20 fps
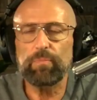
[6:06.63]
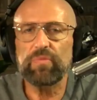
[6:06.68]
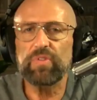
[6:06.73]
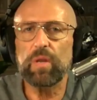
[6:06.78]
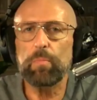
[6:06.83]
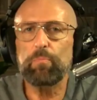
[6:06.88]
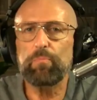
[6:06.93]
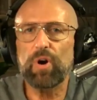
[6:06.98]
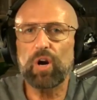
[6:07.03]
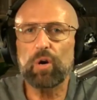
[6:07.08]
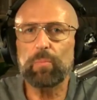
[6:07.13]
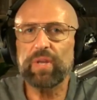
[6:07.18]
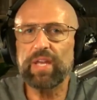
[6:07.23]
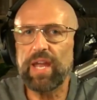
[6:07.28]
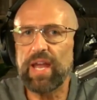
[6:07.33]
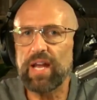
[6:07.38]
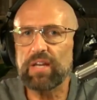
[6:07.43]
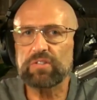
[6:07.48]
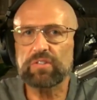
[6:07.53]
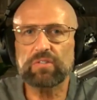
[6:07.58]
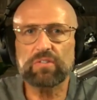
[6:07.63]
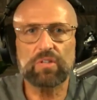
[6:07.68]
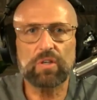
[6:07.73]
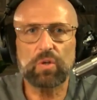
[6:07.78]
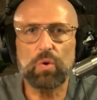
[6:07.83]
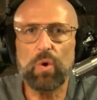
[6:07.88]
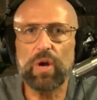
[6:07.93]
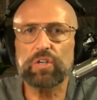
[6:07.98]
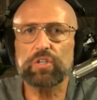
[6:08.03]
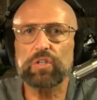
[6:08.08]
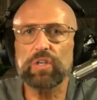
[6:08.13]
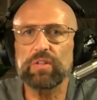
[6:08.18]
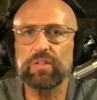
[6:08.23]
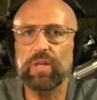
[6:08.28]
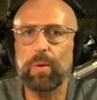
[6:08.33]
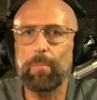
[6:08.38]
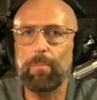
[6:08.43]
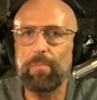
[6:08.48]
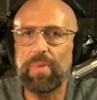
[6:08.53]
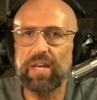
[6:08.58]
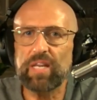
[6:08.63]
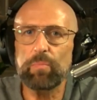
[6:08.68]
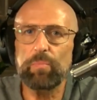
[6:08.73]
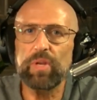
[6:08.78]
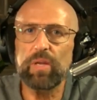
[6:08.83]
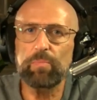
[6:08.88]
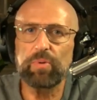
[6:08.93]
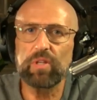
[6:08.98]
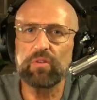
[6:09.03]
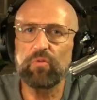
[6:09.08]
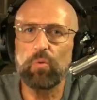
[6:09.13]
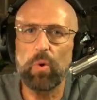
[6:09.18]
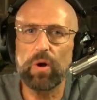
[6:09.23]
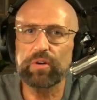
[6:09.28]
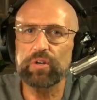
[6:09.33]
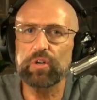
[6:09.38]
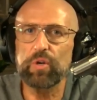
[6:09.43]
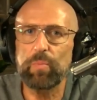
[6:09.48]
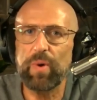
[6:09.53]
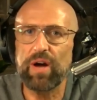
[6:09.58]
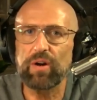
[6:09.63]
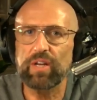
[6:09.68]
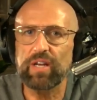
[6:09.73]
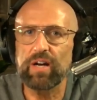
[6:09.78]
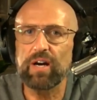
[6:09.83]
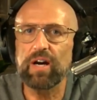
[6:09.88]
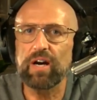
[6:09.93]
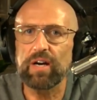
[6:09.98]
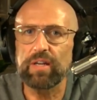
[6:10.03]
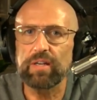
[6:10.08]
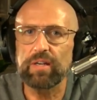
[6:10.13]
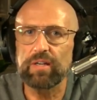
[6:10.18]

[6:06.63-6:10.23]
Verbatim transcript: Then Barbie asks a question that many people have wondered about God.